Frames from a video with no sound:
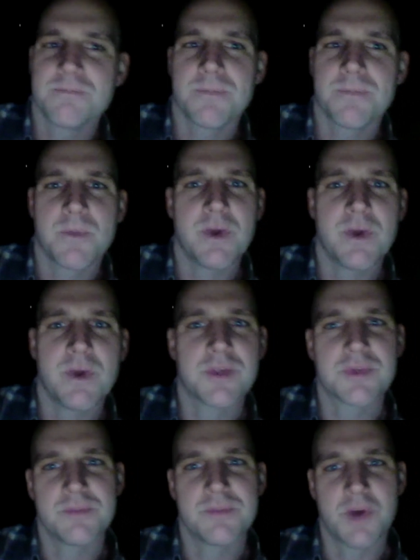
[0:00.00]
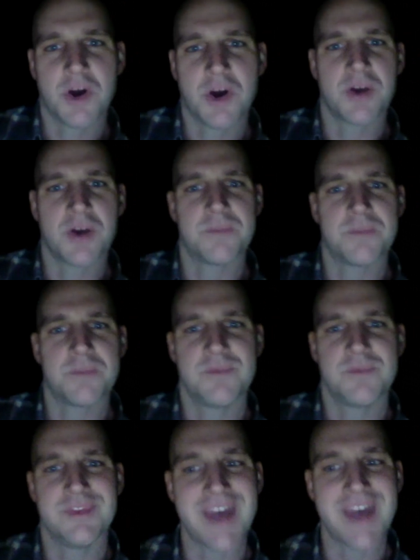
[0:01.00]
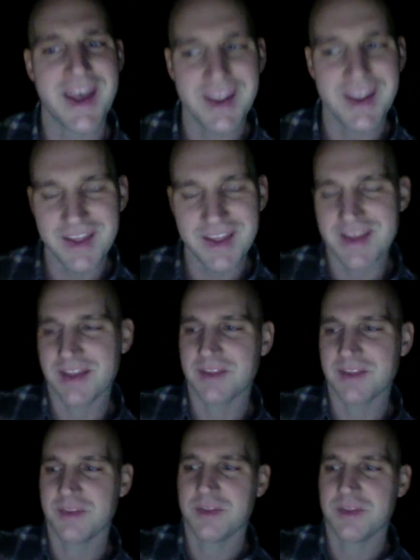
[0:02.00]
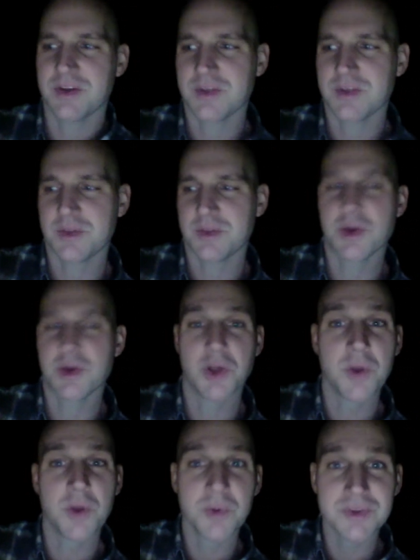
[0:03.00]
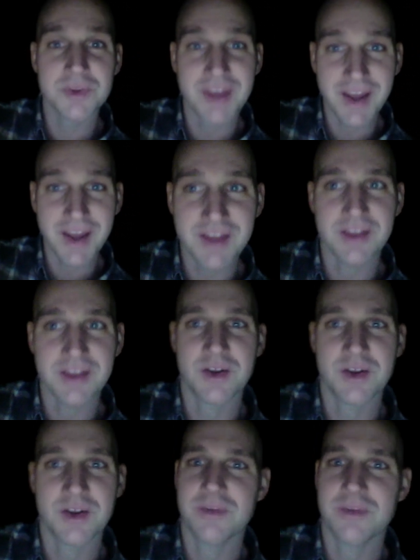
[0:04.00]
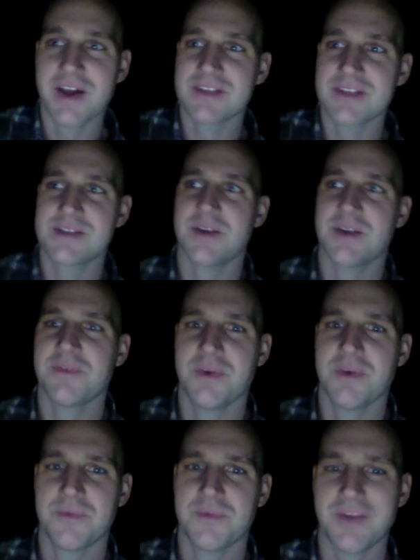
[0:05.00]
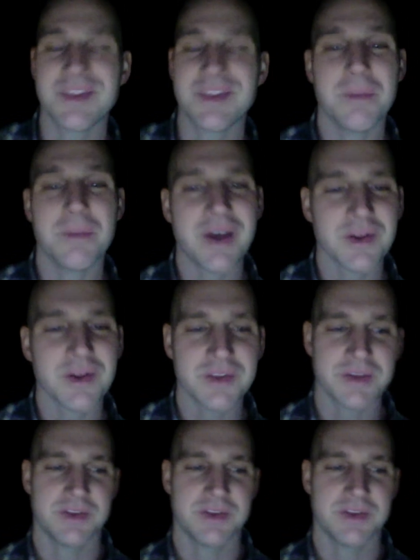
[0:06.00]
with our debt and the global debt all of that stuff fundamentally,